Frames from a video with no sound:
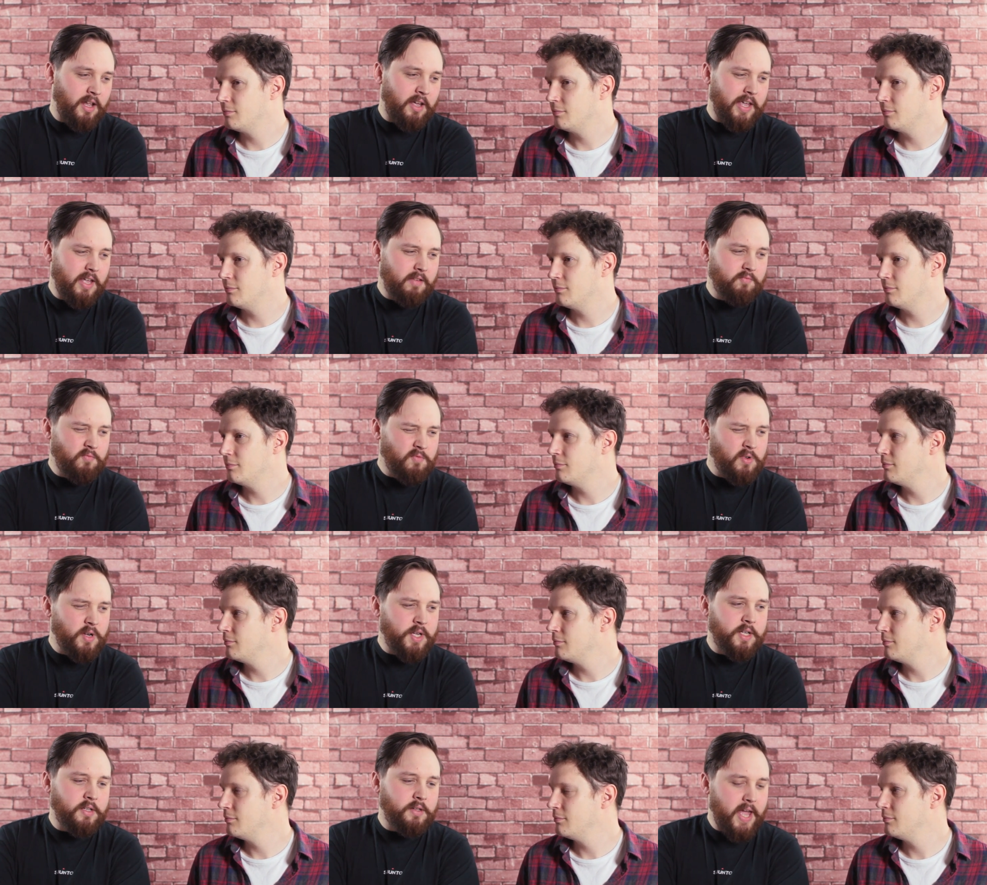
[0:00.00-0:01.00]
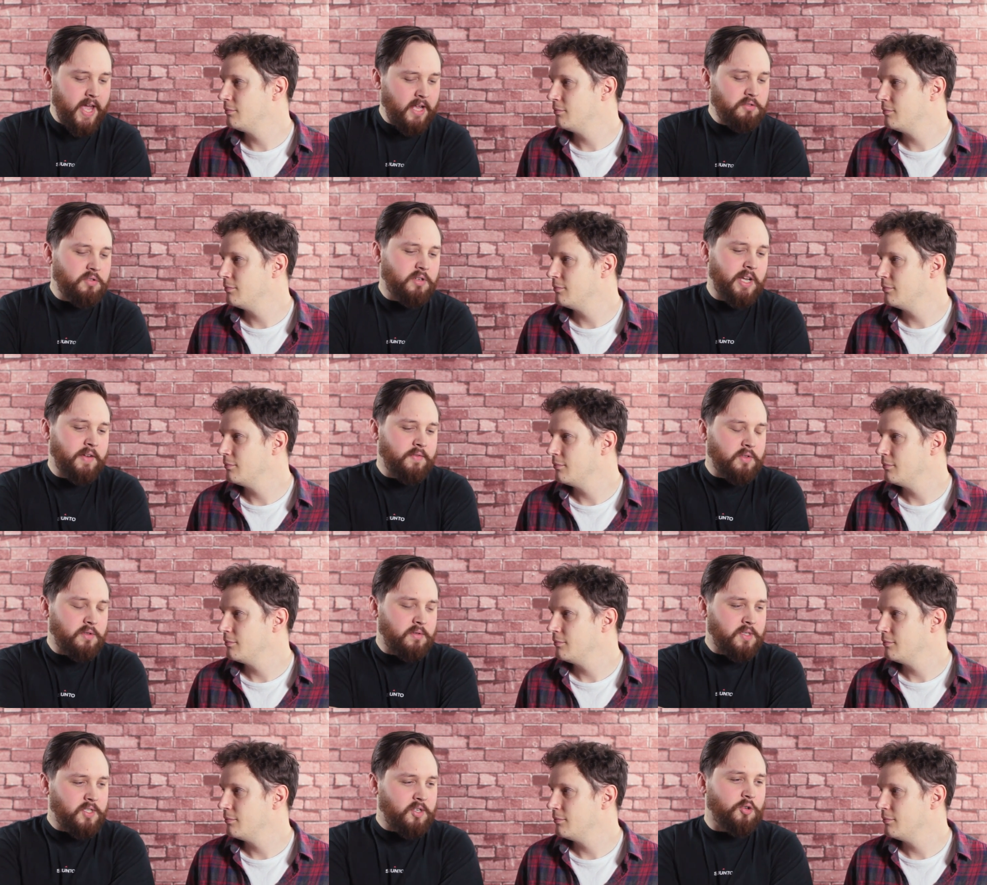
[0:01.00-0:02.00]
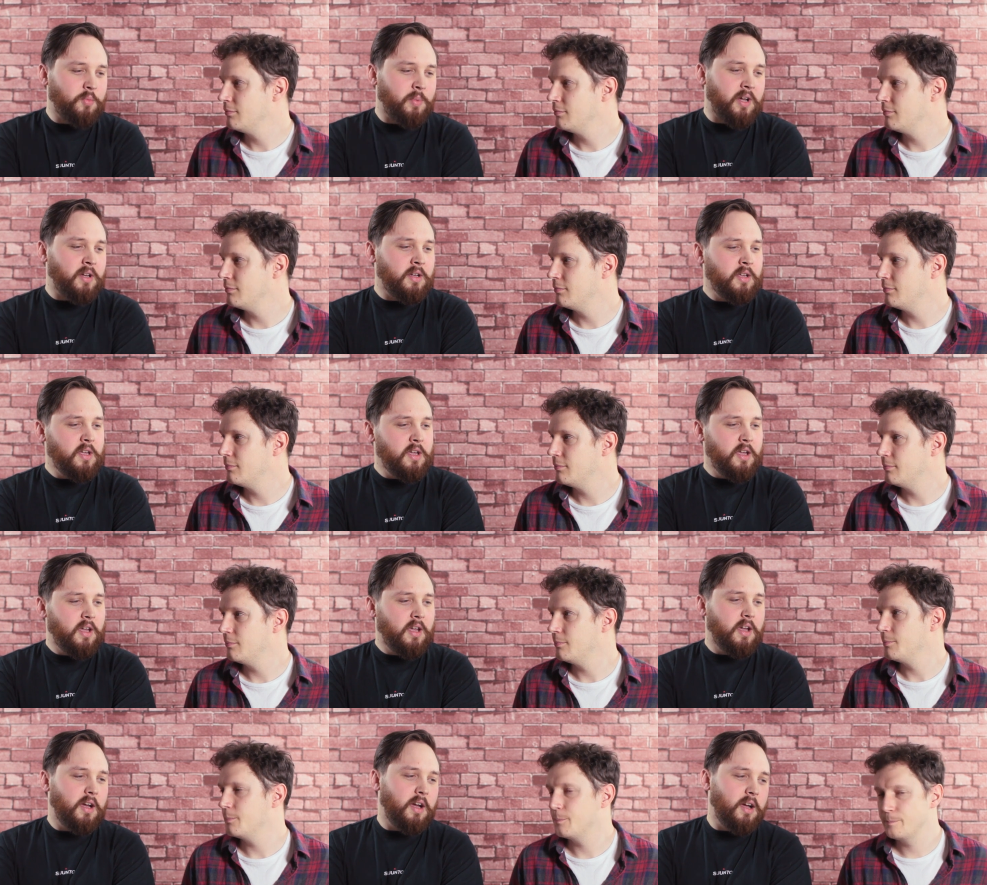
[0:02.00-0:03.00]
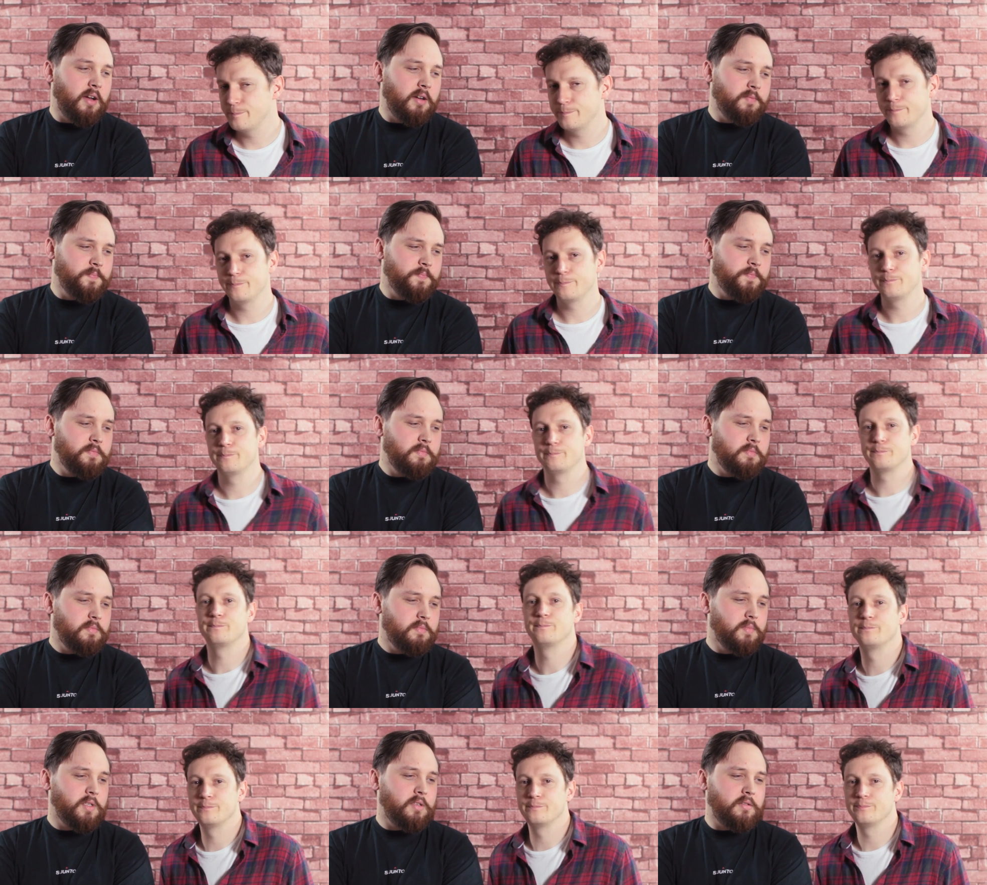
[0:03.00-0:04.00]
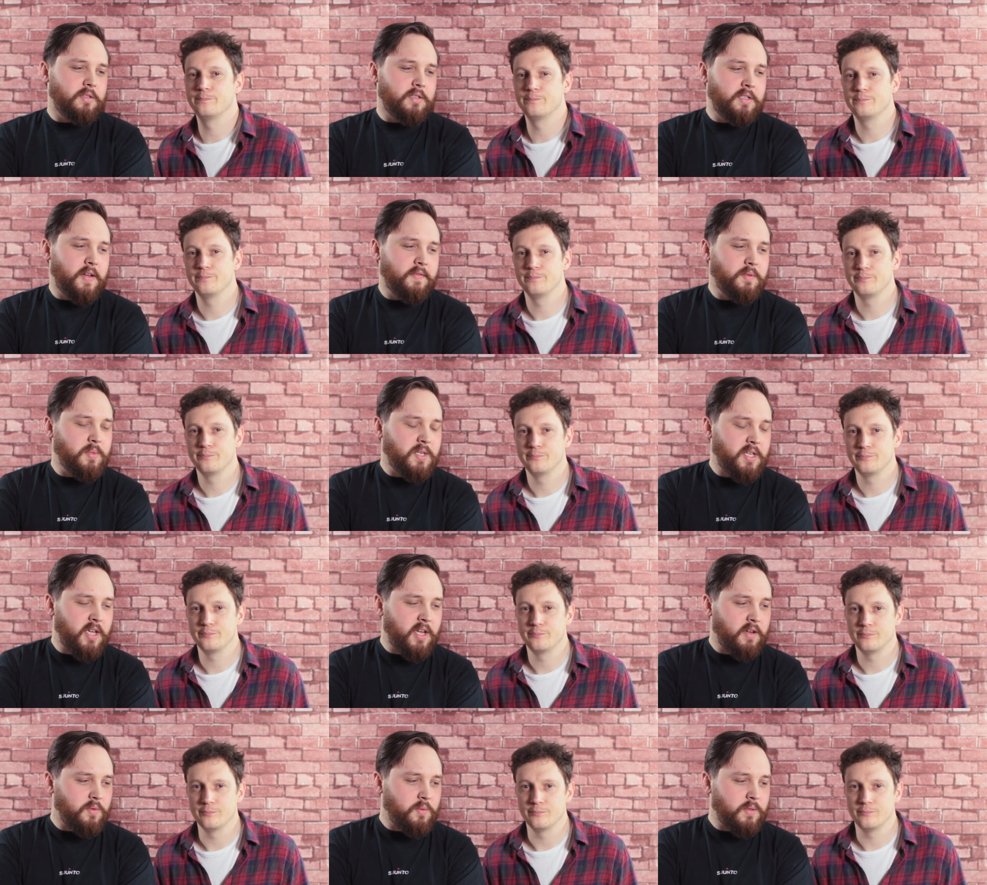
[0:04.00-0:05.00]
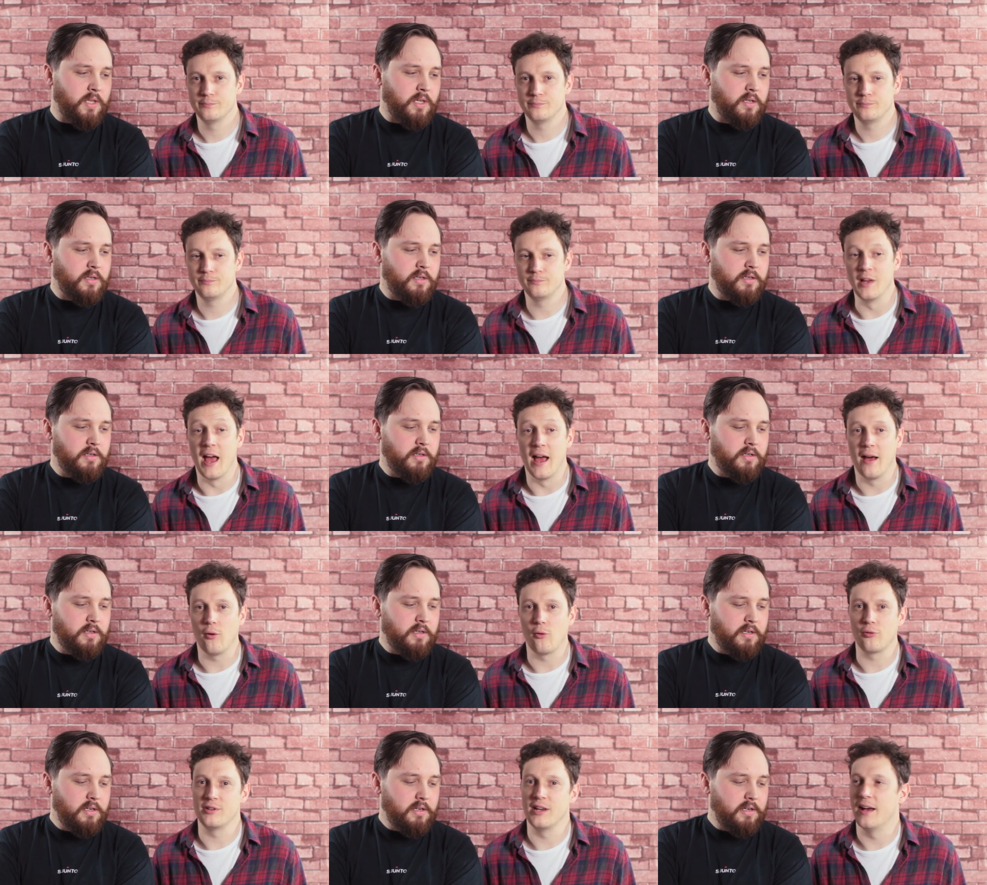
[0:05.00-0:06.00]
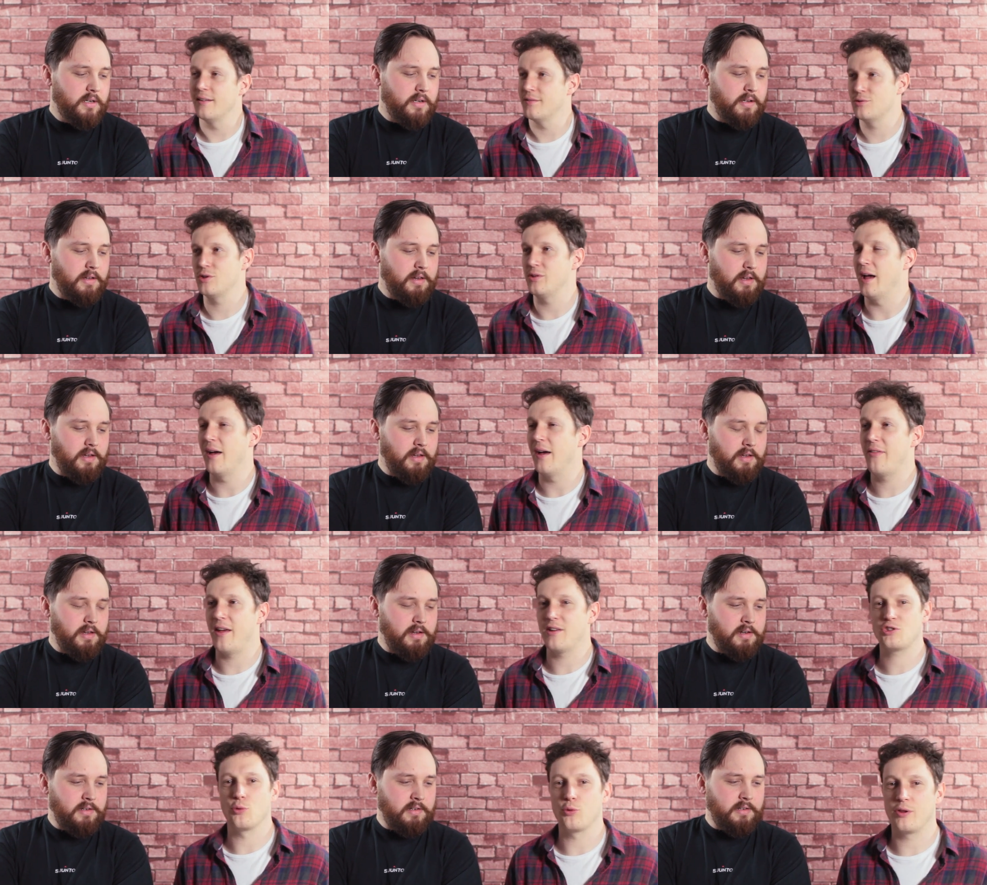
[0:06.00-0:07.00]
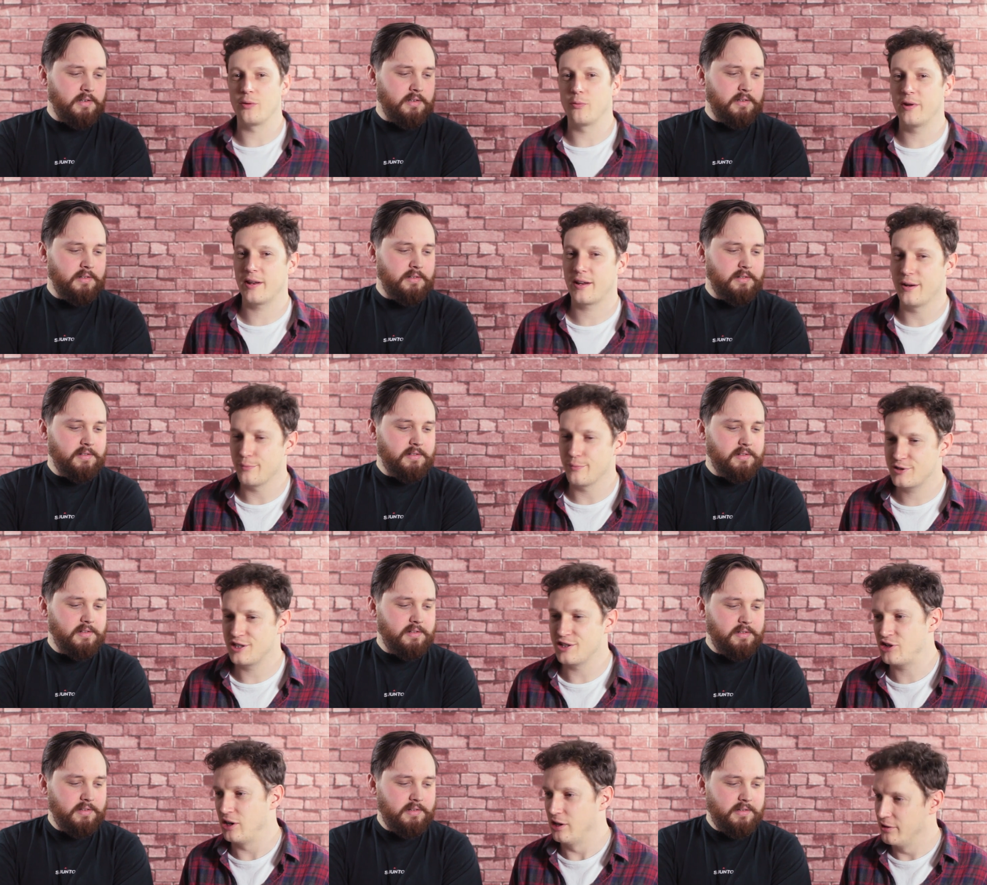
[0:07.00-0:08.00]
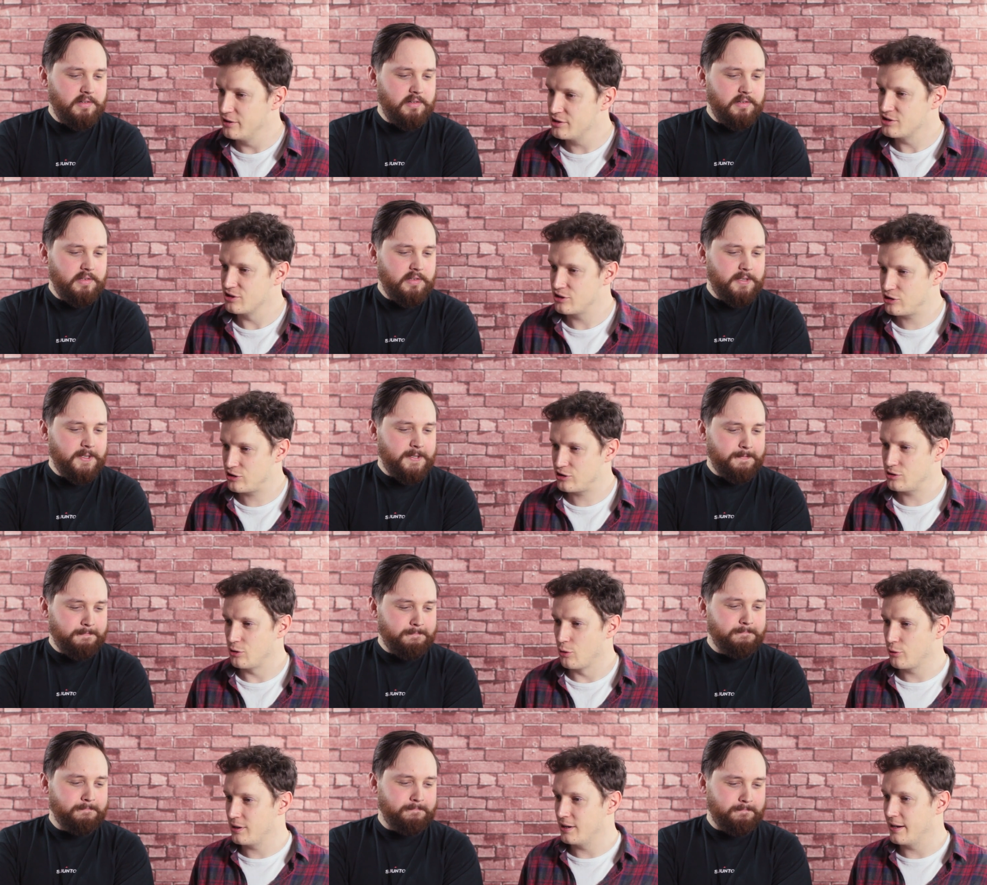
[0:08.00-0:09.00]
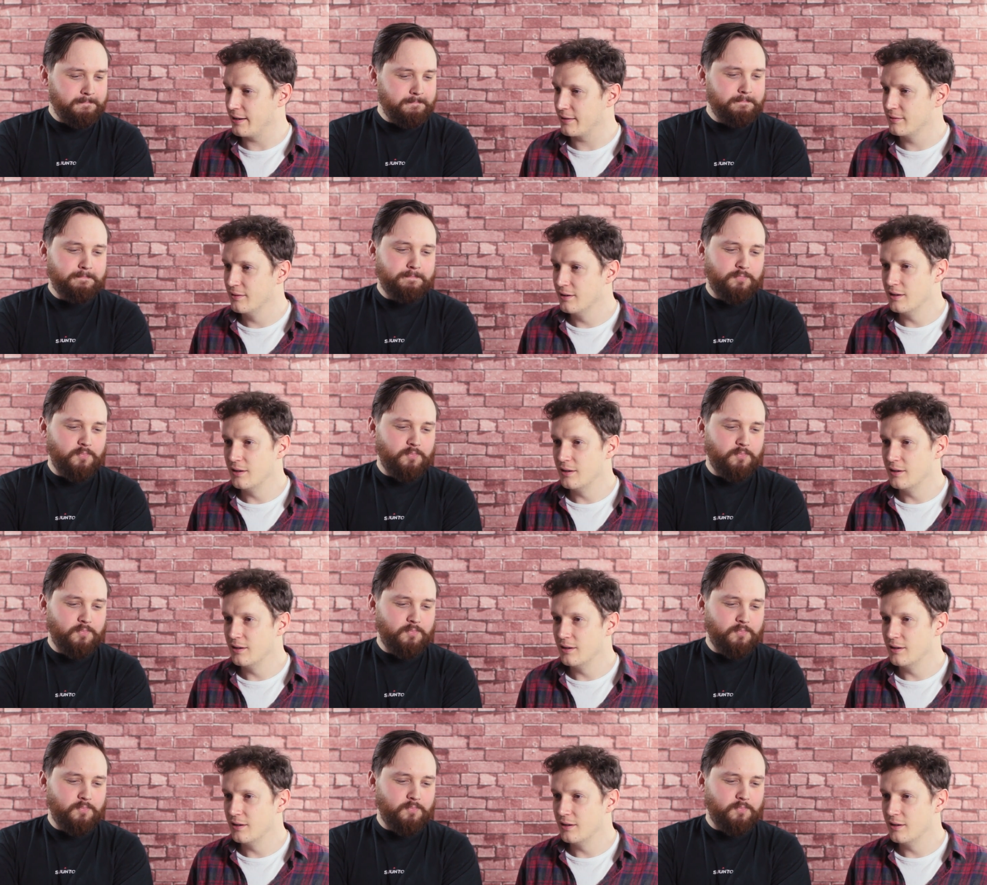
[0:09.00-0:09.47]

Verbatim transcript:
Speaker 1: of like real entry level scuba. Um, you
Speaker 2: just have to be careful with it. Yeah, or, yeah. That that sort of thing when it comes to cylinders and snorkeling.